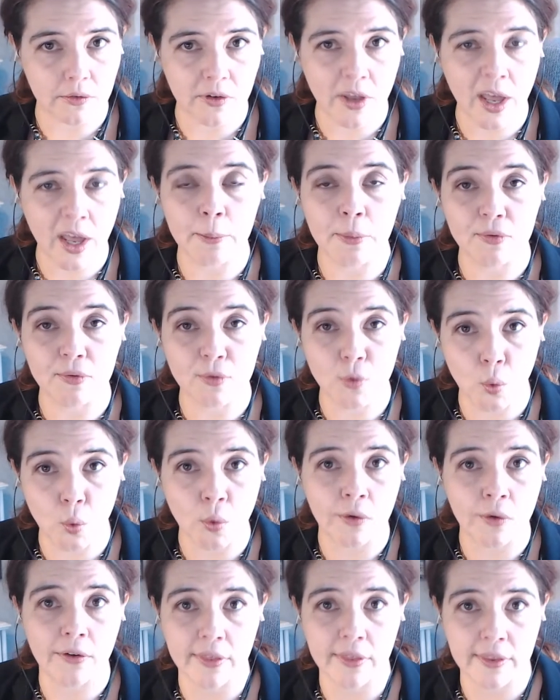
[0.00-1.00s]
type of
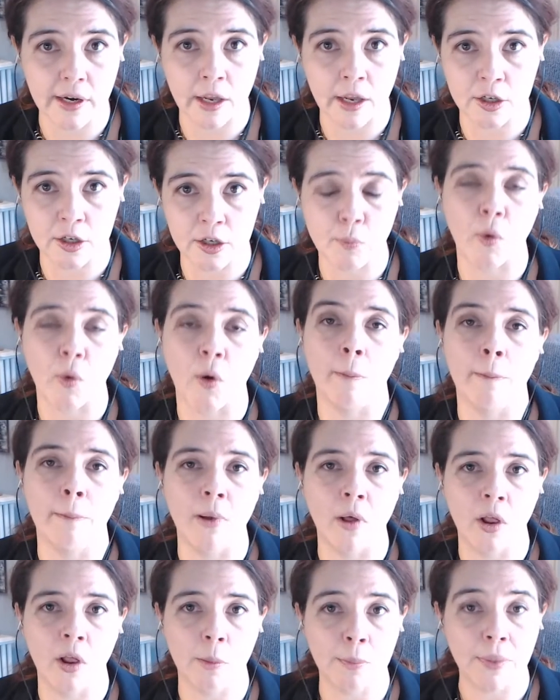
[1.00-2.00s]
cool to the touch
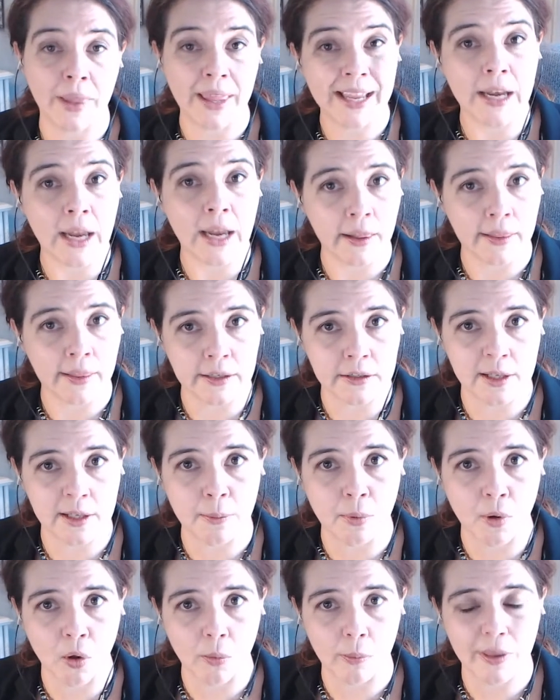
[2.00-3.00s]
bulb like an LED
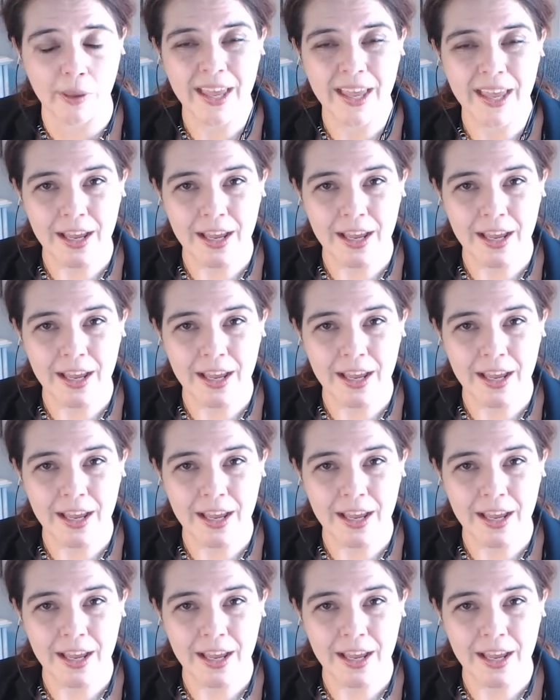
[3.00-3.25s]
bulb.